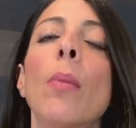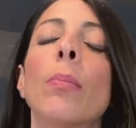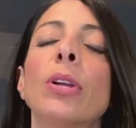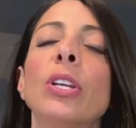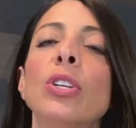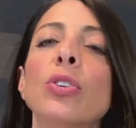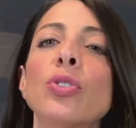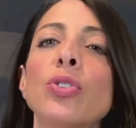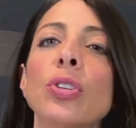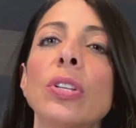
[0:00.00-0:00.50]
But
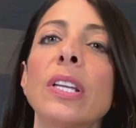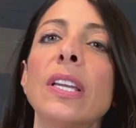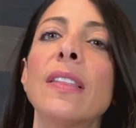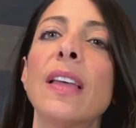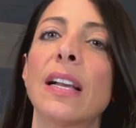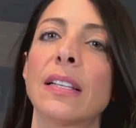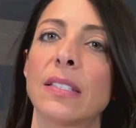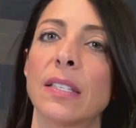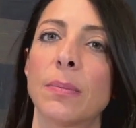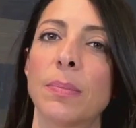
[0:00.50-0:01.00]
usually
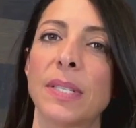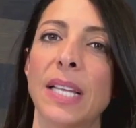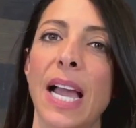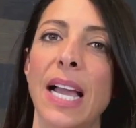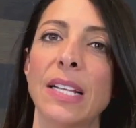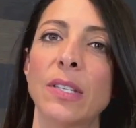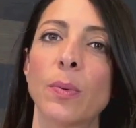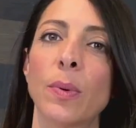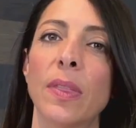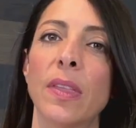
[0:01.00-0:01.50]
that
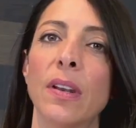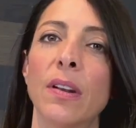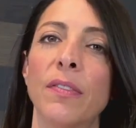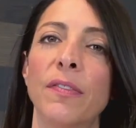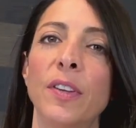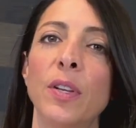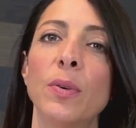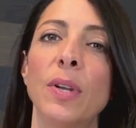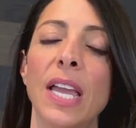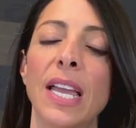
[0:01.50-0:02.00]
subsides within a
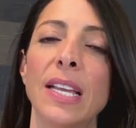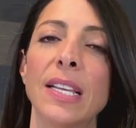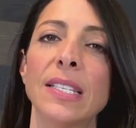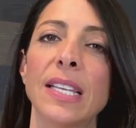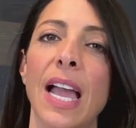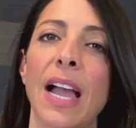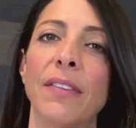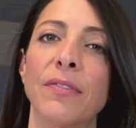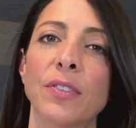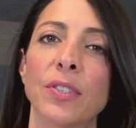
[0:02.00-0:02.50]
few days
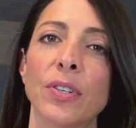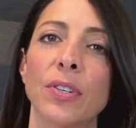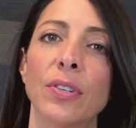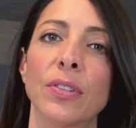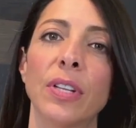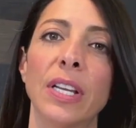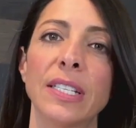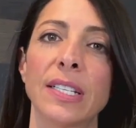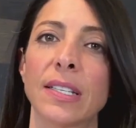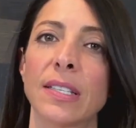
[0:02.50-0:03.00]

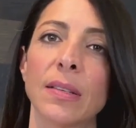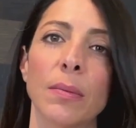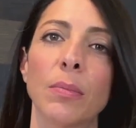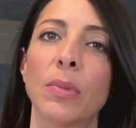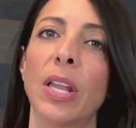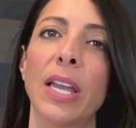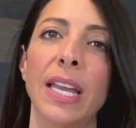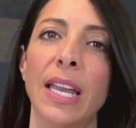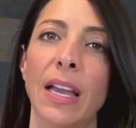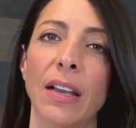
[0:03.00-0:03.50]
after like some
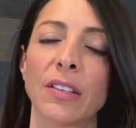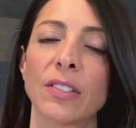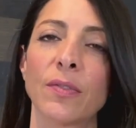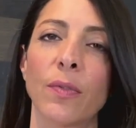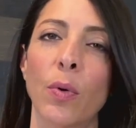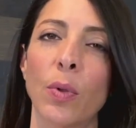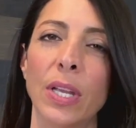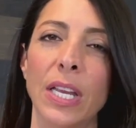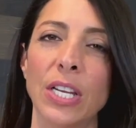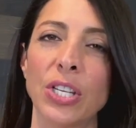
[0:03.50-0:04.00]
light
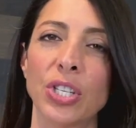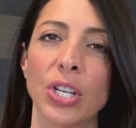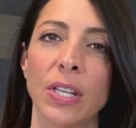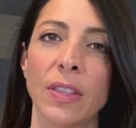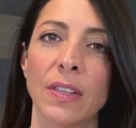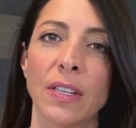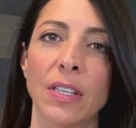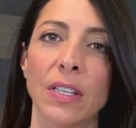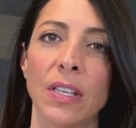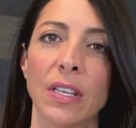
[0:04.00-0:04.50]

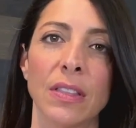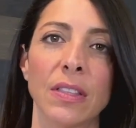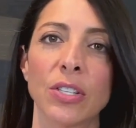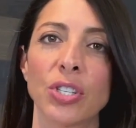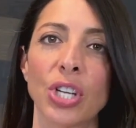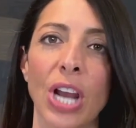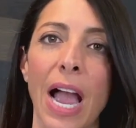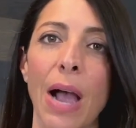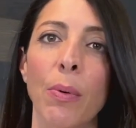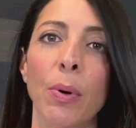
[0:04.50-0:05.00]
exfoliation in the
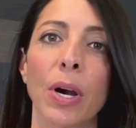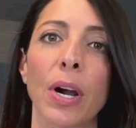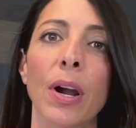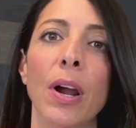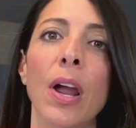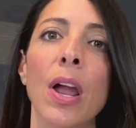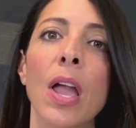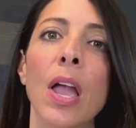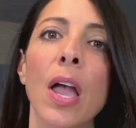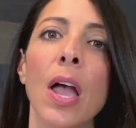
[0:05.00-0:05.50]
shower.